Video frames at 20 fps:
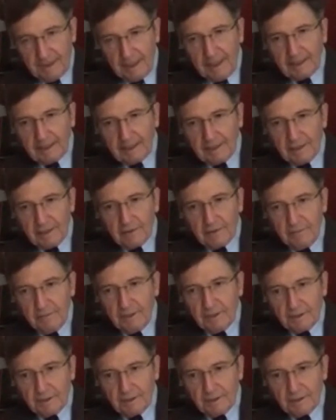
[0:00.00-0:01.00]
and could
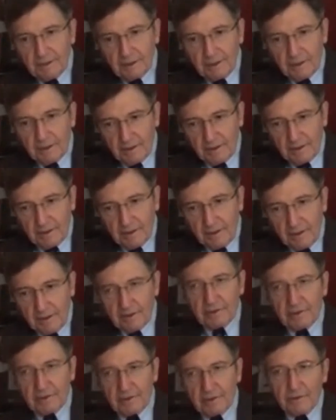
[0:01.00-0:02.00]
be a
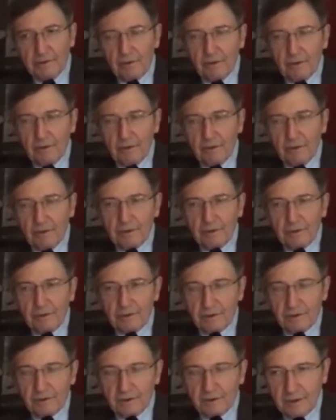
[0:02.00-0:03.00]

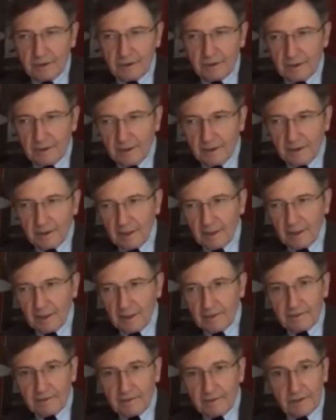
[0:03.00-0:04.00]
source
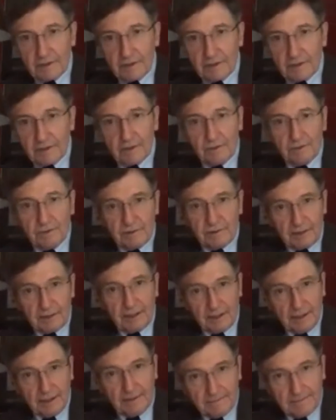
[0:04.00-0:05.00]
of
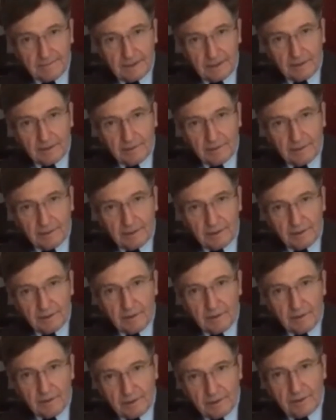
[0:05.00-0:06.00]
students that they could hire.
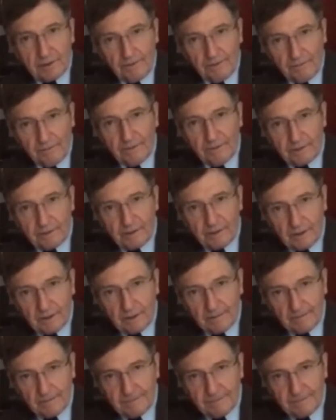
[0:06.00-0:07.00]

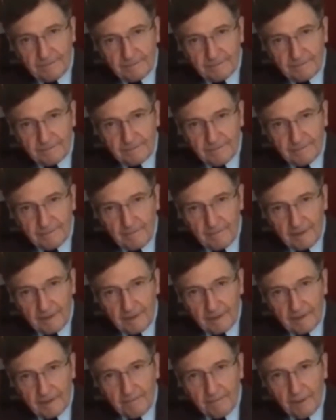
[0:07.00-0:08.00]
So those are different
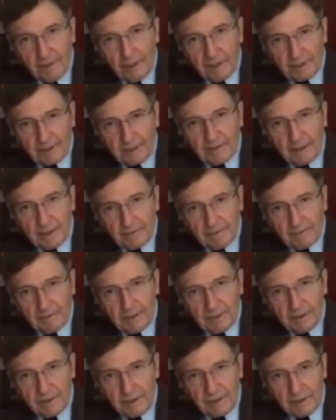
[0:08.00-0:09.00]

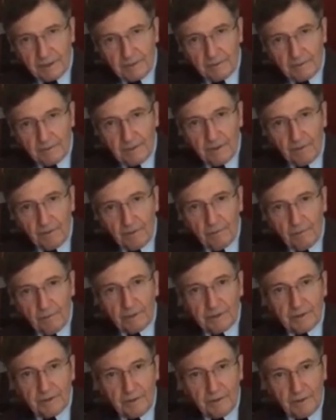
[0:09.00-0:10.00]
parts of that relationship.
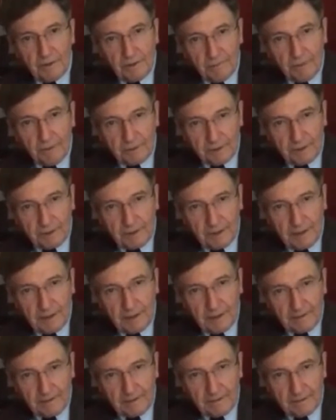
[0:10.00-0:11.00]
What did the
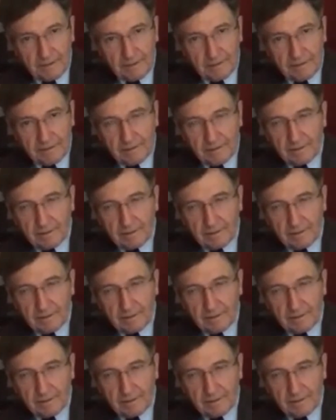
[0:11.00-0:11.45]
university get?